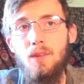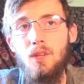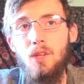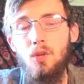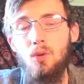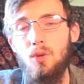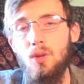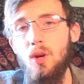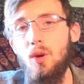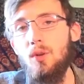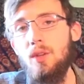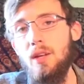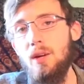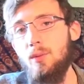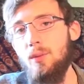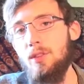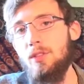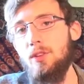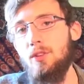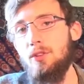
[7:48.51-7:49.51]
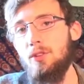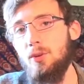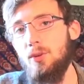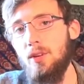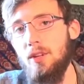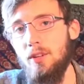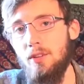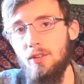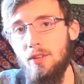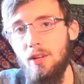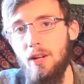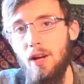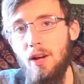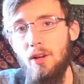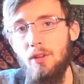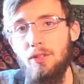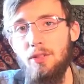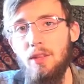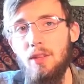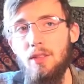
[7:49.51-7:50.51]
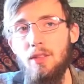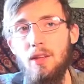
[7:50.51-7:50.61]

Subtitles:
you know that what they're doing is unhealthy,